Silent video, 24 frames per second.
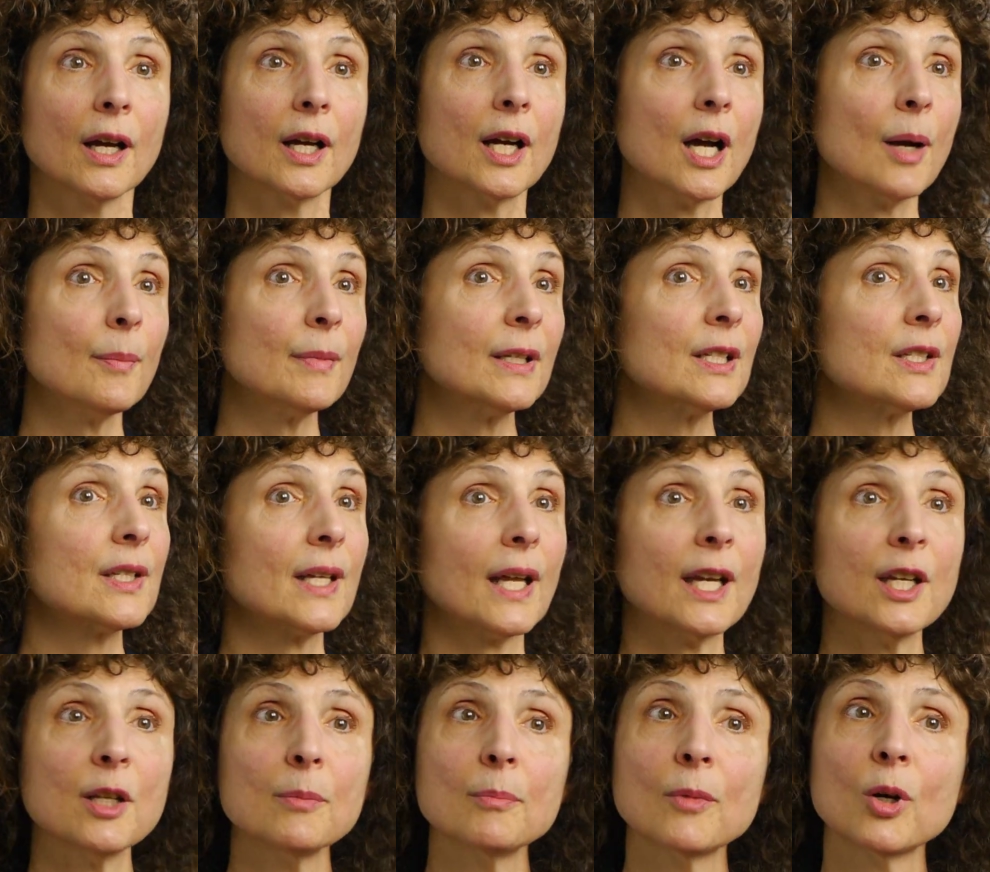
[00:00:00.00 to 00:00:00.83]
coming
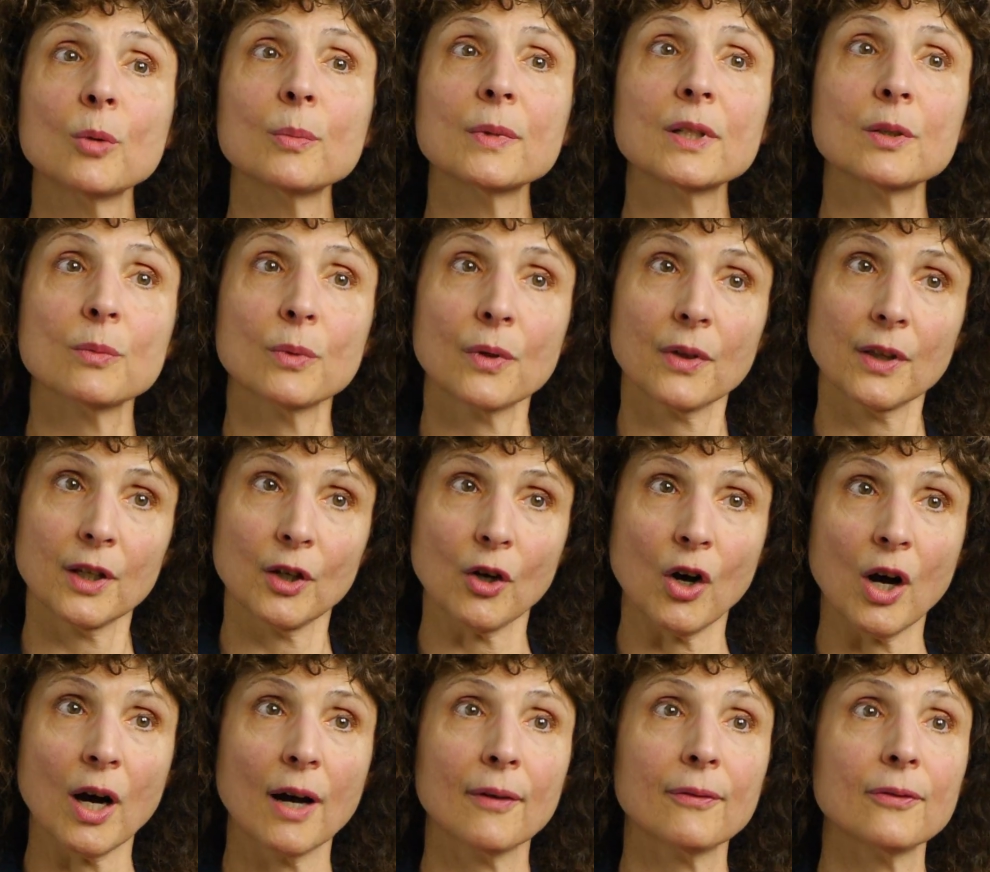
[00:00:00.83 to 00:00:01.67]
to any moment with
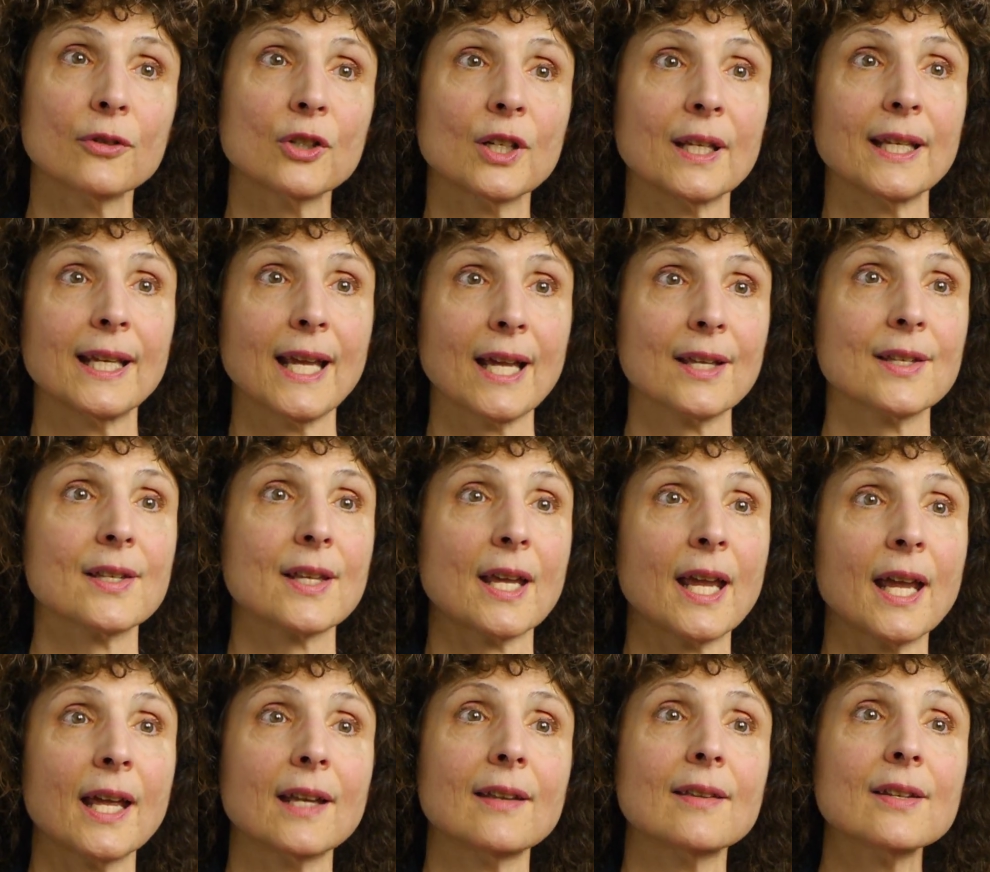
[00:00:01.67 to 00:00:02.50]
the offer yes
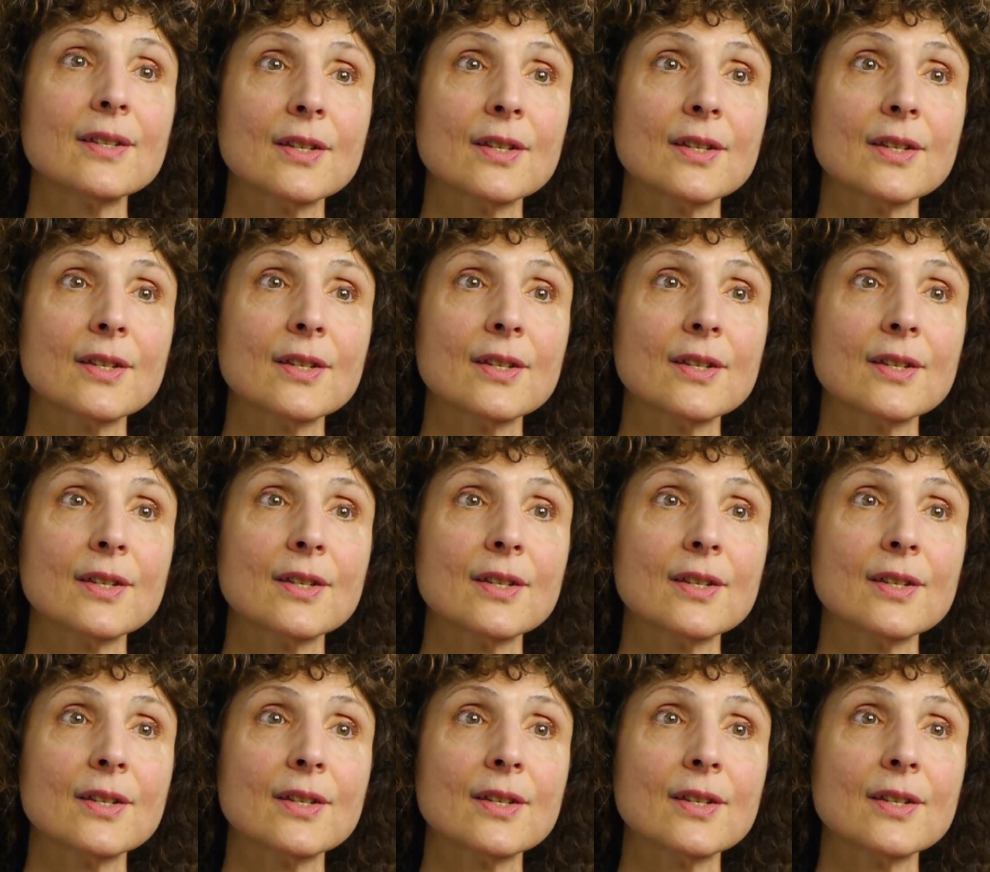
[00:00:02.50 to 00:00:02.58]
and.